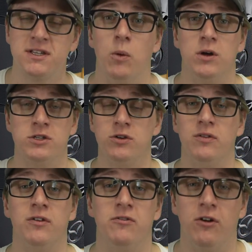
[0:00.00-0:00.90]
I once
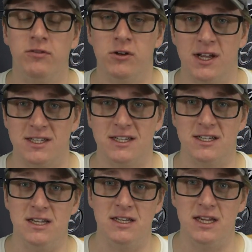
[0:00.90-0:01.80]
drove a Volvo
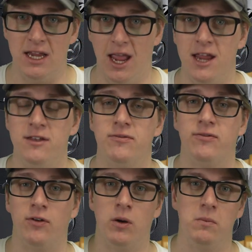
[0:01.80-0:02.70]
S60 T8
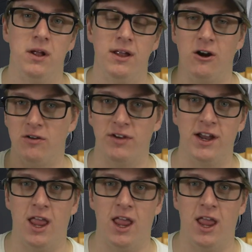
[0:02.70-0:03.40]
from Irvine,